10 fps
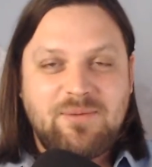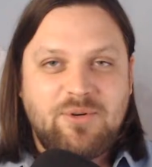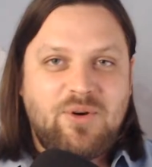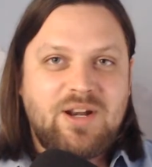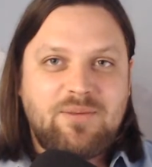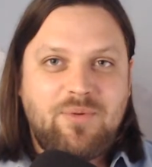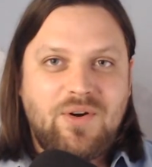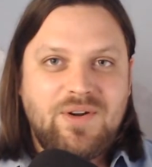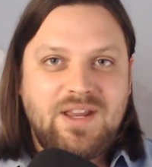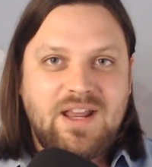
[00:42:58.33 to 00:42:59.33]
Democratic
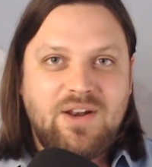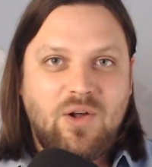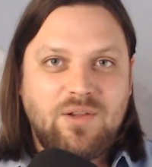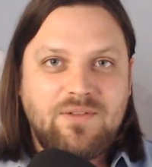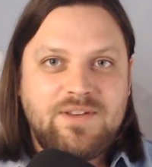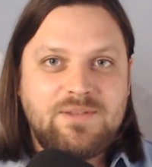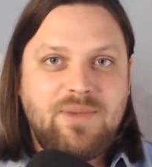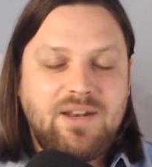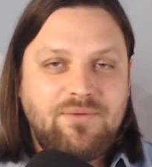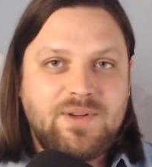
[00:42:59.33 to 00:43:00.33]
Party and all of these
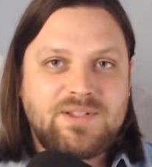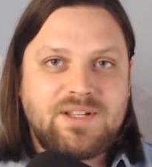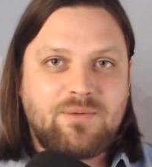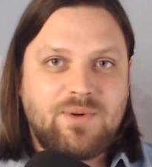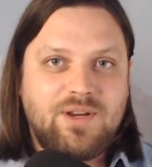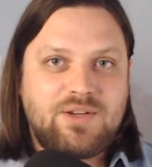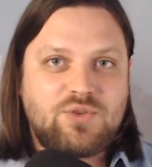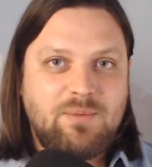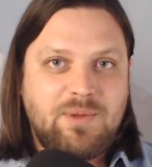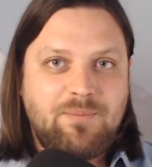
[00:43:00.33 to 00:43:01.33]
benefits that were
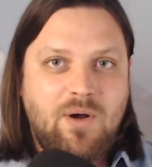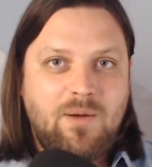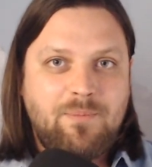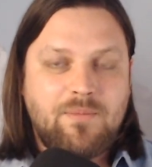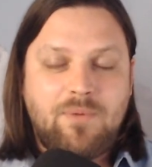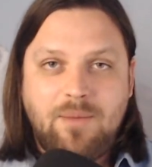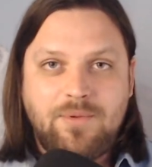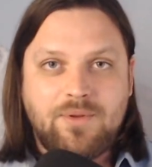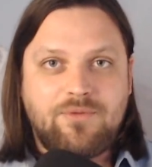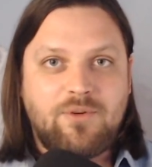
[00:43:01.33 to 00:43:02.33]
extremely
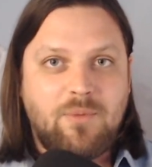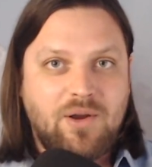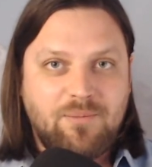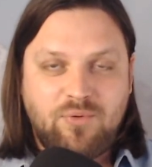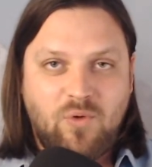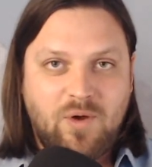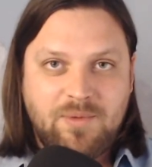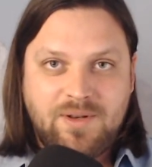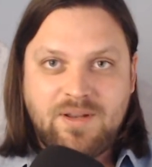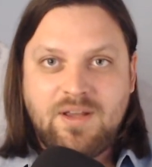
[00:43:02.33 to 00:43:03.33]
popular, from unemployment